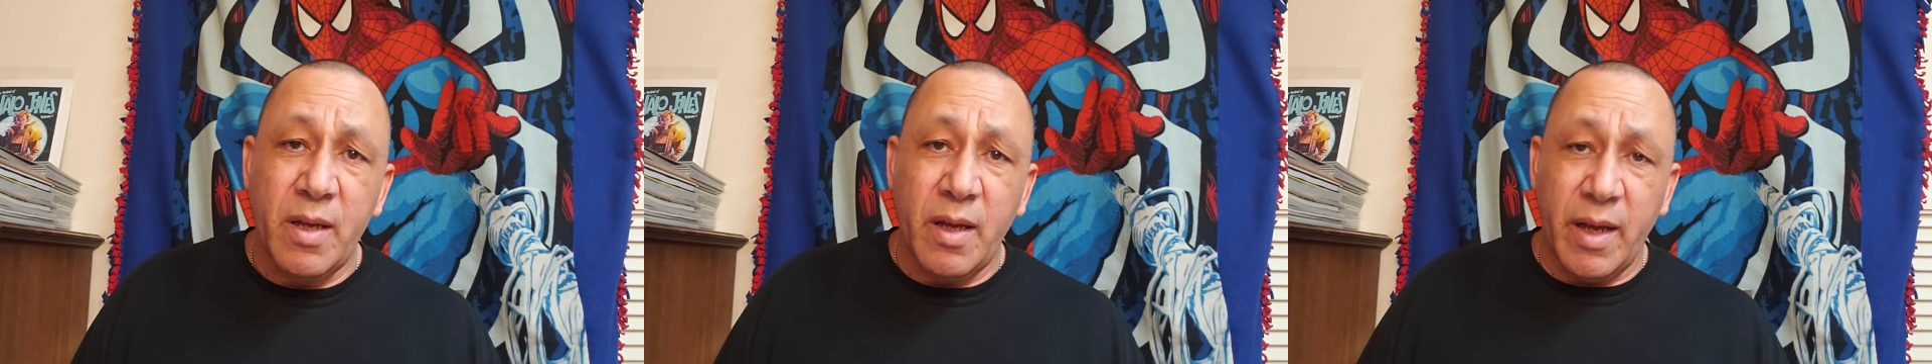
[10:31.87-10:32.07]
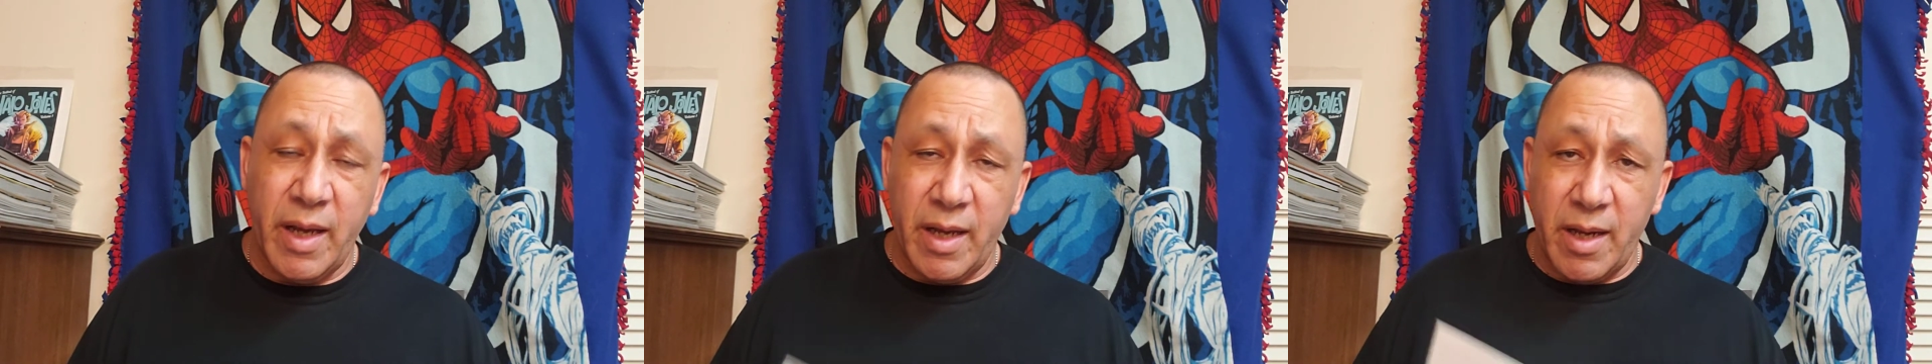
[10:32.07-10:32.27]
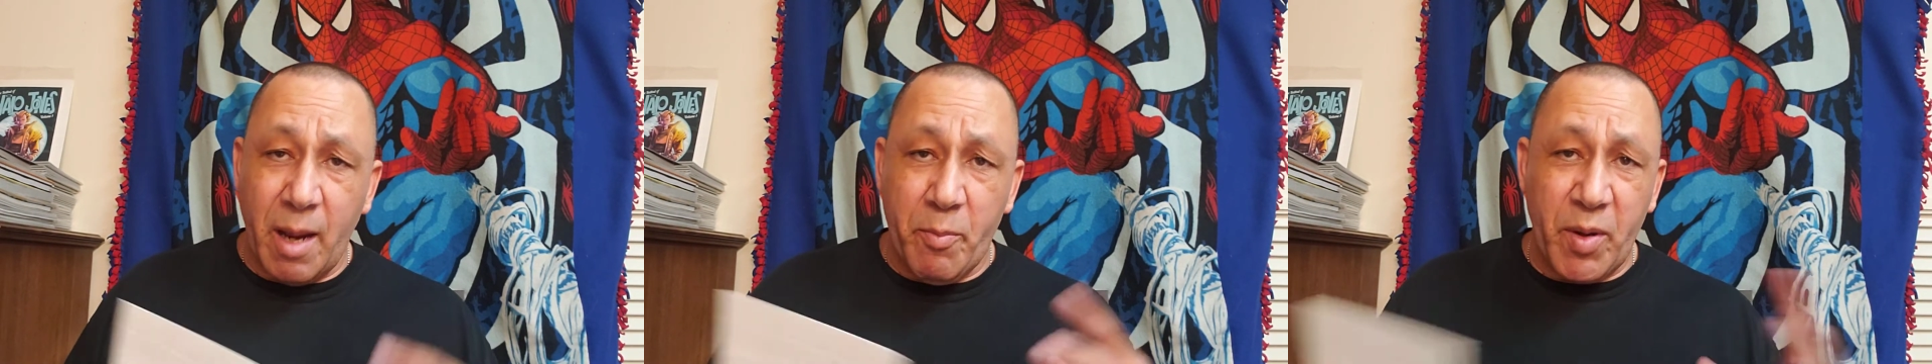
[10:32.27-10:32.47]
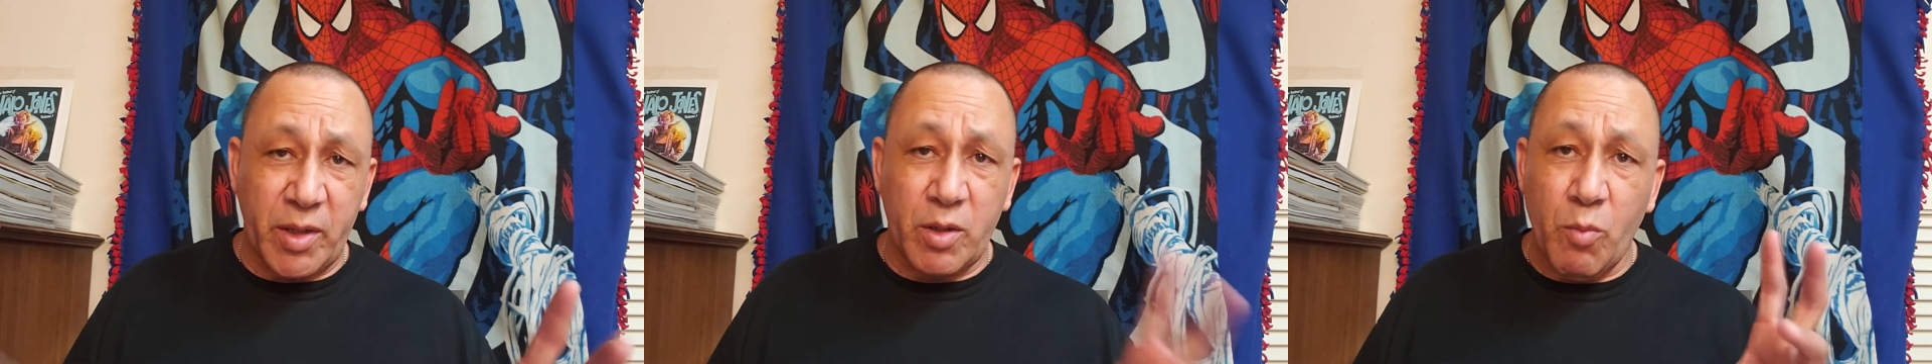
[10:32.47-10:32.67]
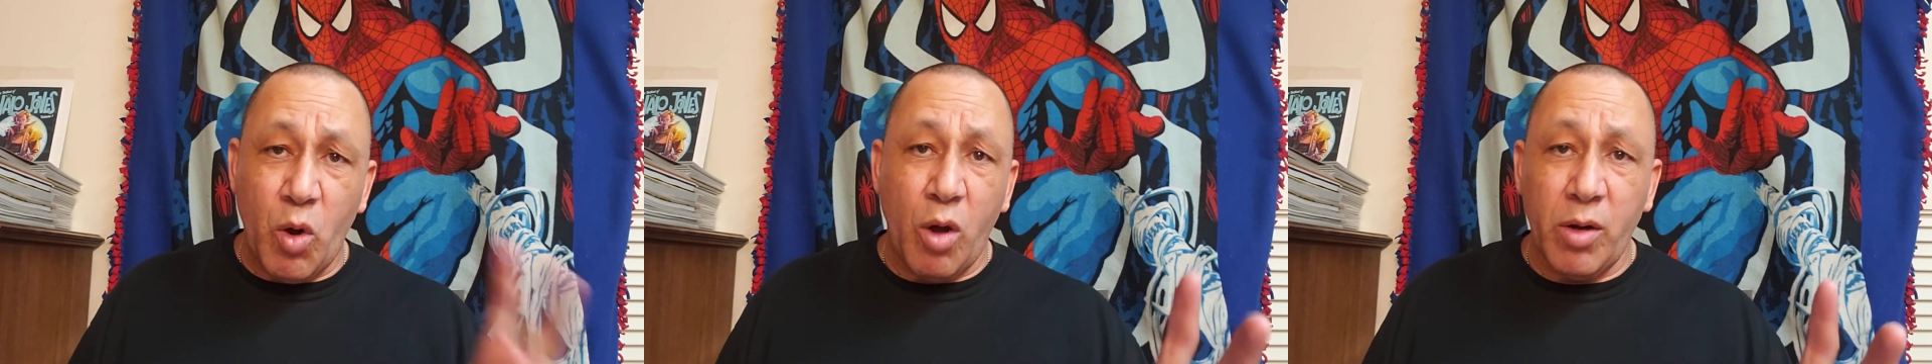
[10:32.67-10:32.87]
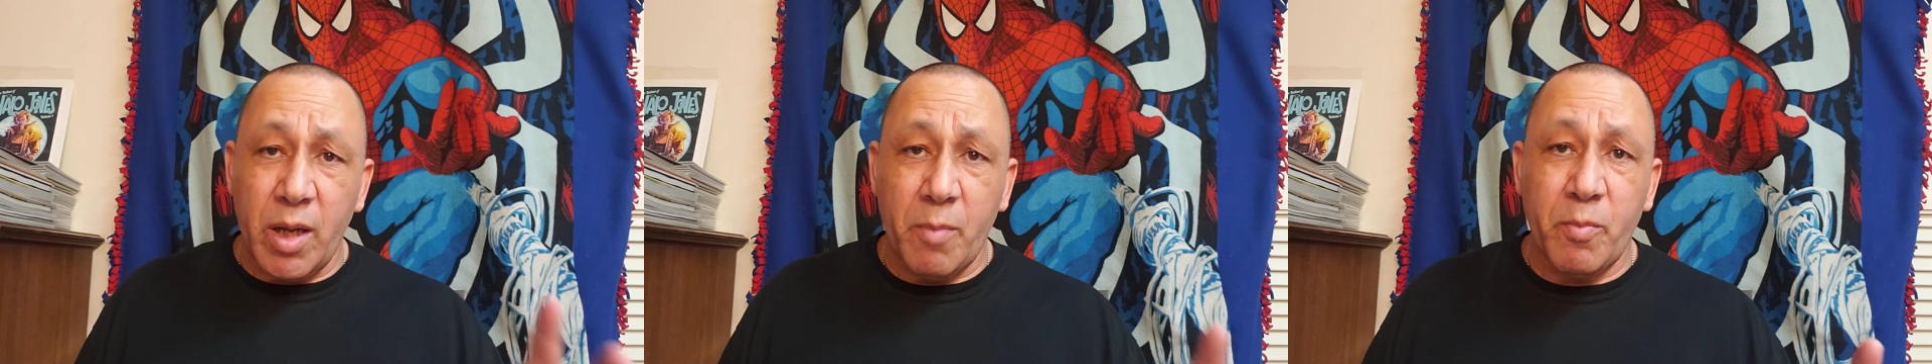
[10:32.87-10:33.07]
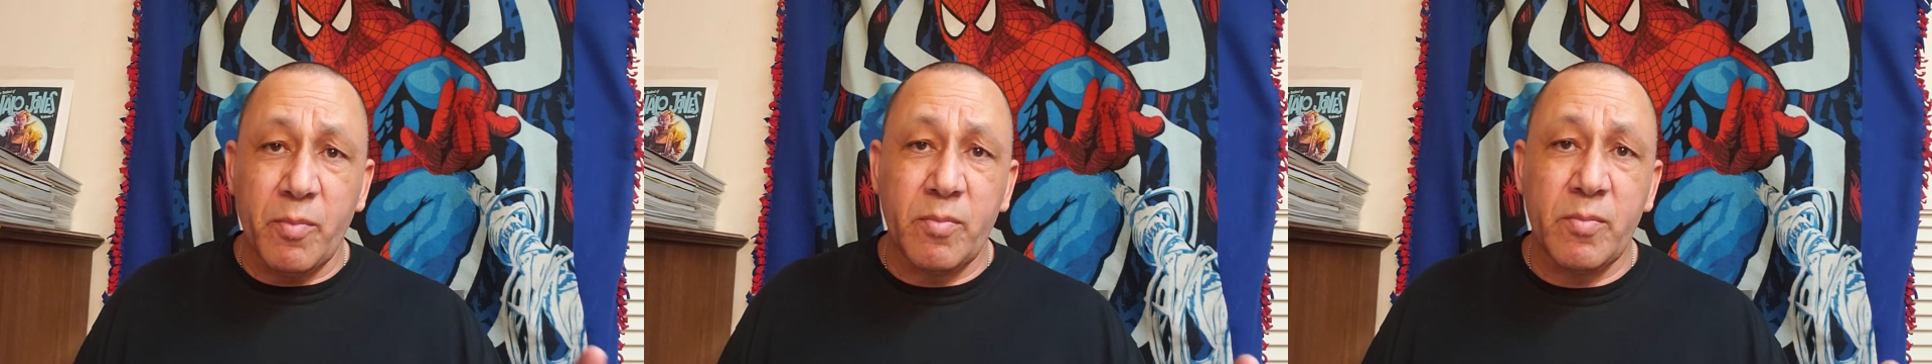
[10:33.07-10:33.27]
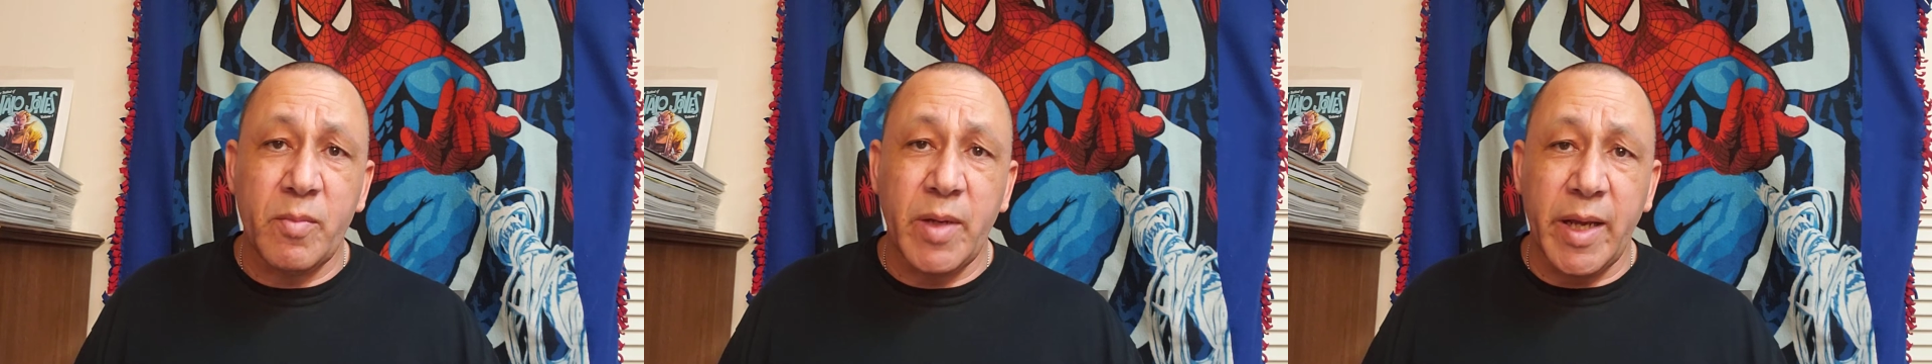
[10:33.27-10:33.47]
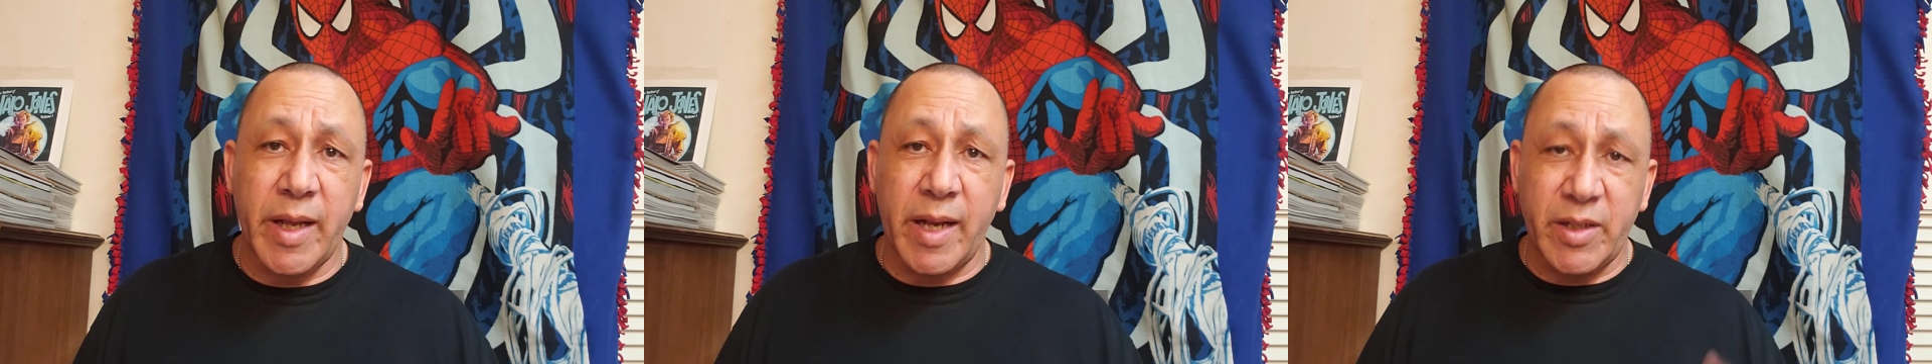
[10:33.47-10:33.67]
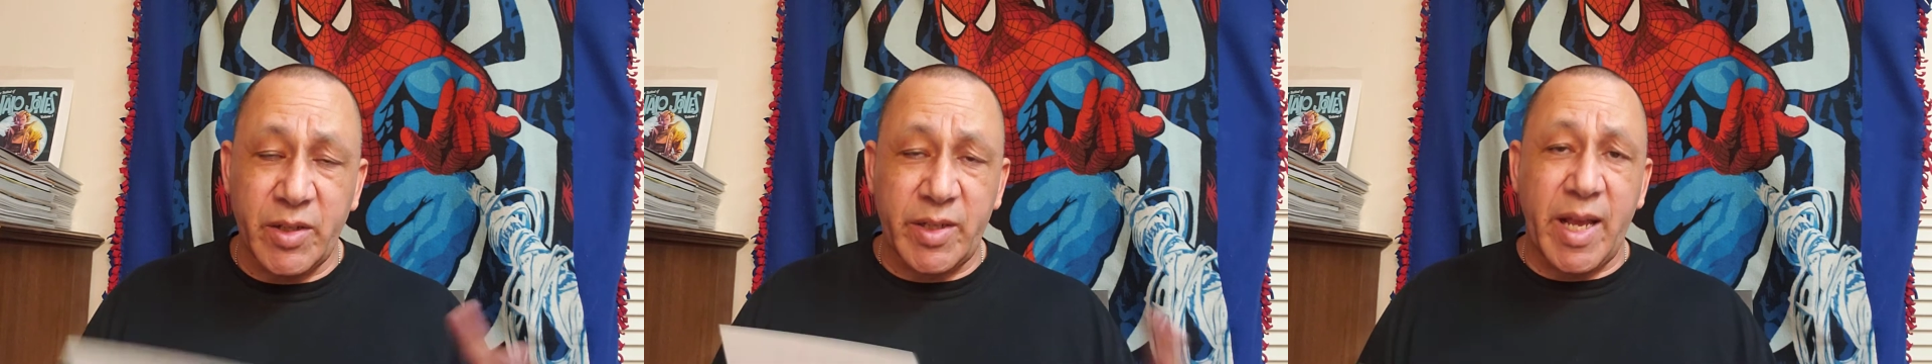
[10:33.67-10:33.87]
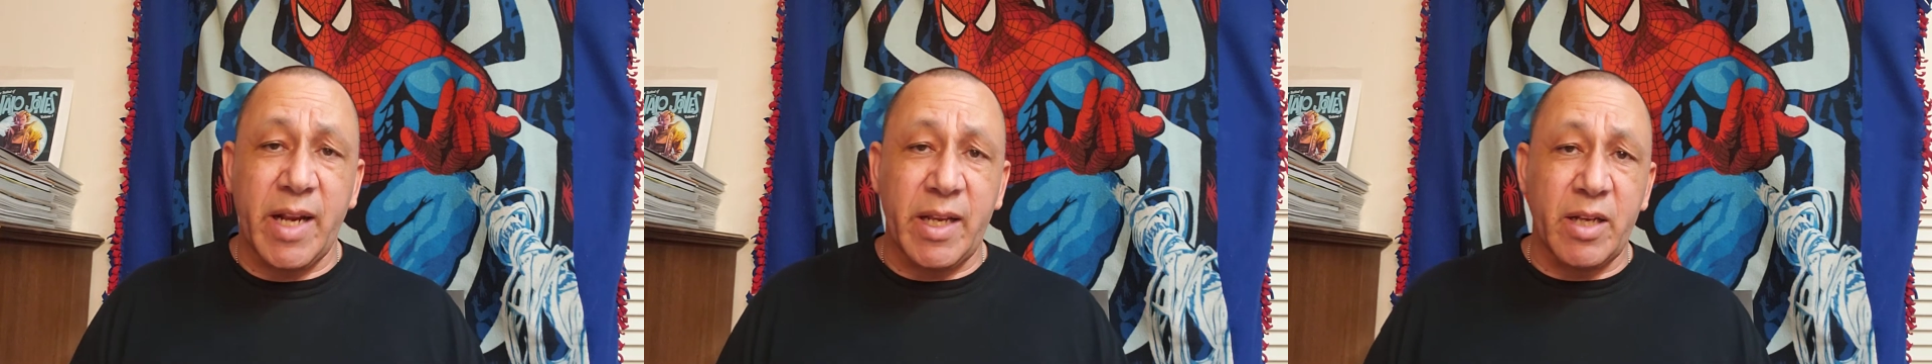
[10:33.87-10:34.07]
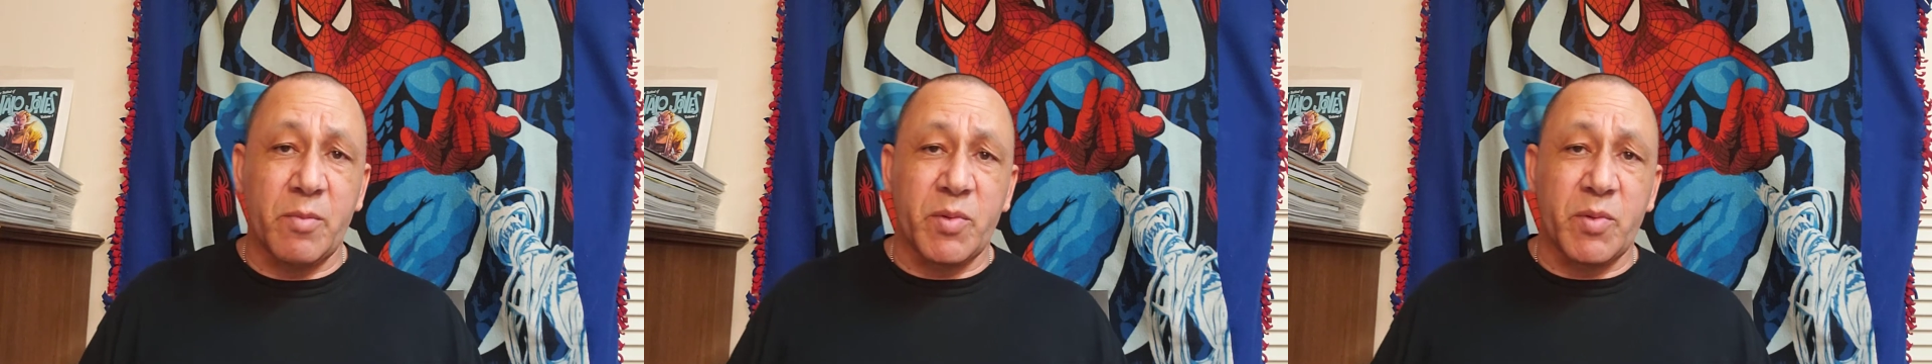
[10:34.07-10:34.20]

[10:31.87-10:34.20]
and I picked them all up, and I just got to get